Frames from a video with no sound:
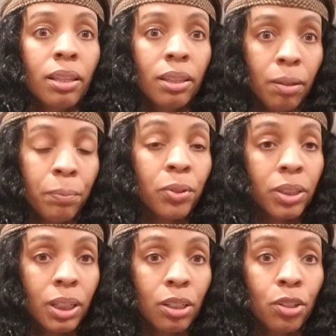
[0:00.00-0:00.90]
the
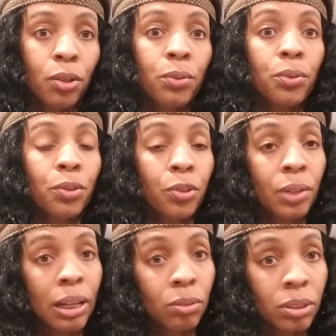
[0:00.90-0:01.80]
pudendal
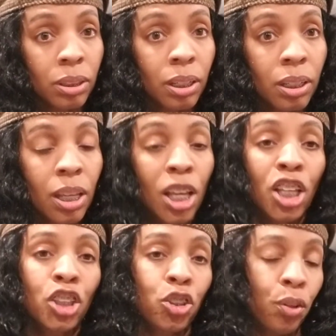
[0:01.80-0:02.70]
neuralgia.
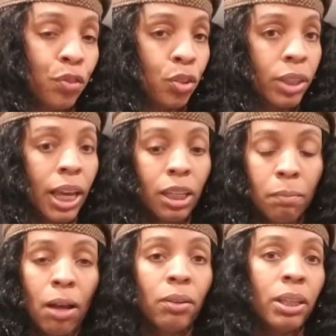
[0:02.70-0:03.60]
So if you're thinking
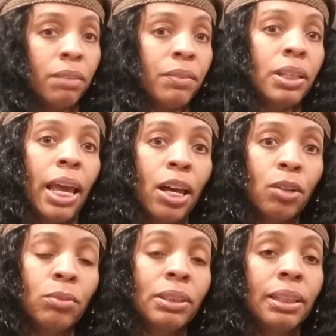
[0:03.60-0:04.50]
about giving
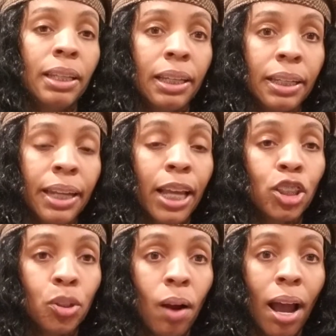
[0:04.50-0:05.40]
LDN a
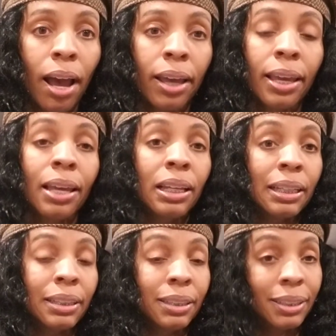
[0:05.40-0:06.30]
try,
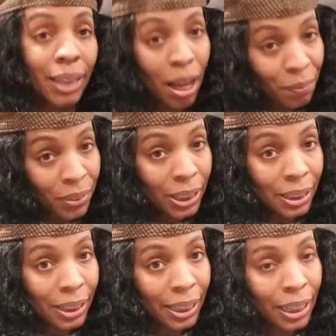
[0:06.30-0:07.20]

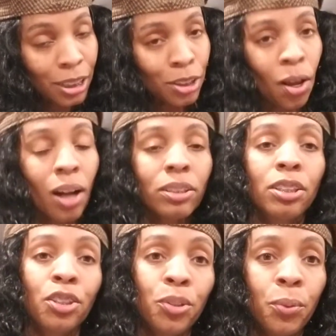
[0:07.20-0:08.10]
definitely talk
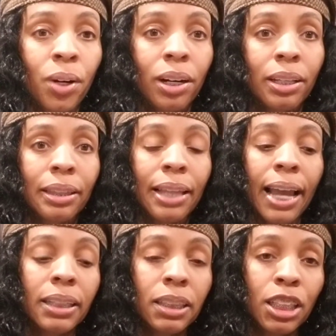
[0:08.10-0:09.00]
to your
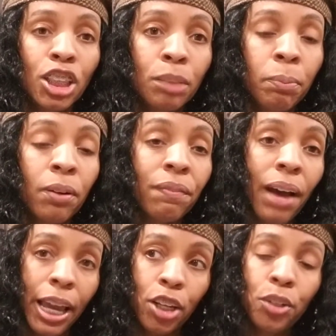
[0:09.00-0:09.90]
licensed
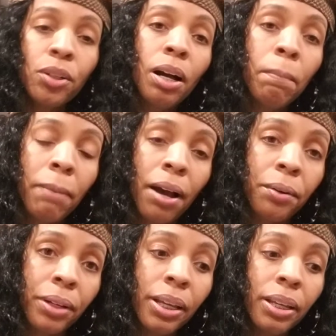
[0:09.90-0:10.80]
provider
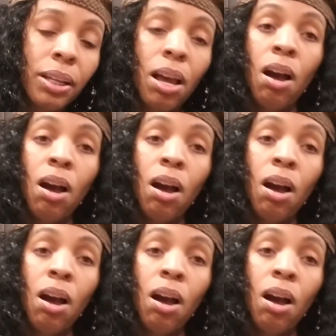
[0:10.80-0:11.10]
about it.